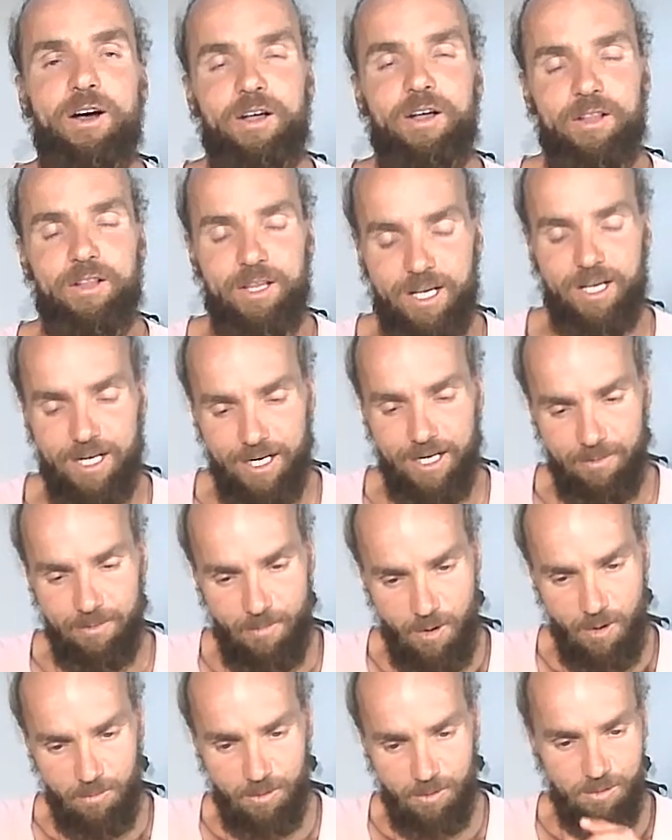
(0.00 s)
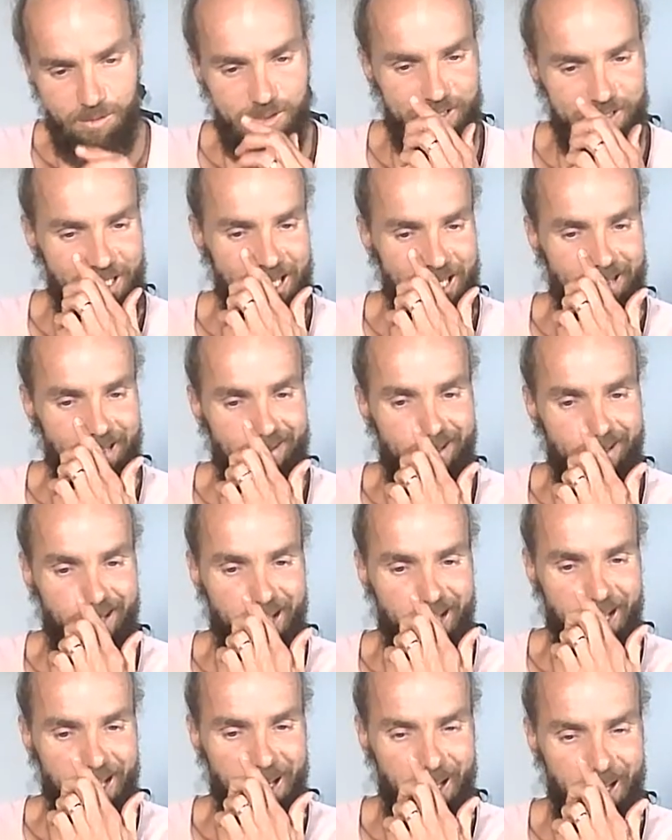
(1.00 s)
Take a little moment to sit,
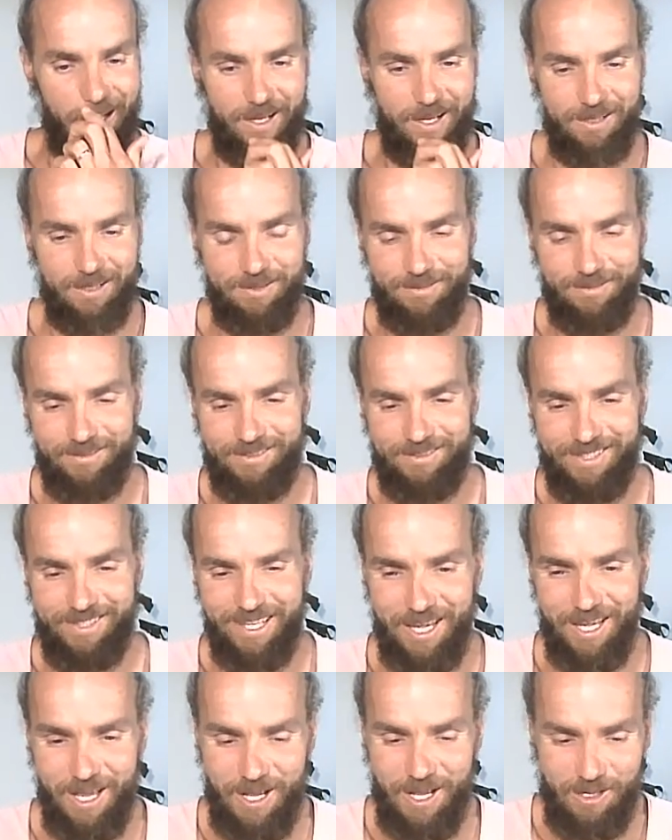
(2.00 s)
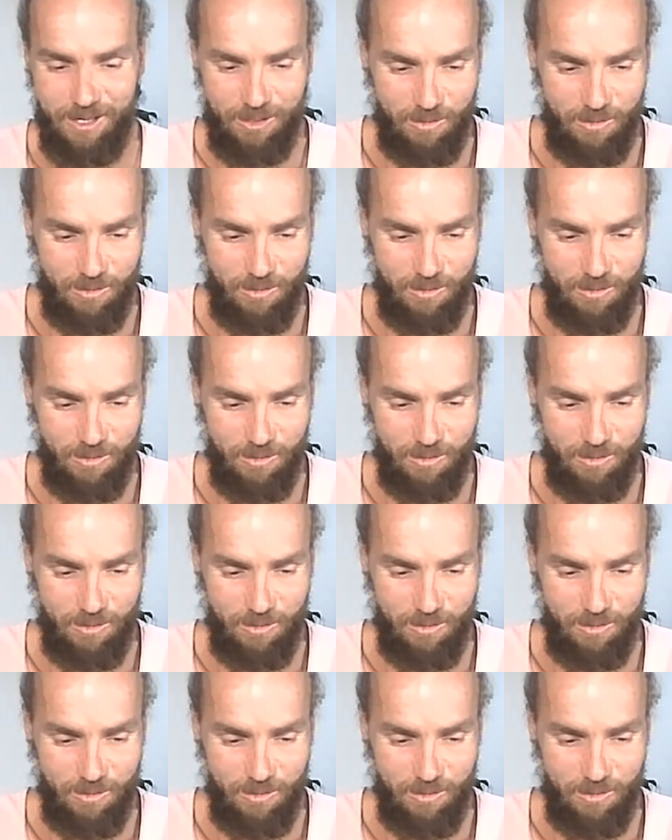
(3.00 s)
to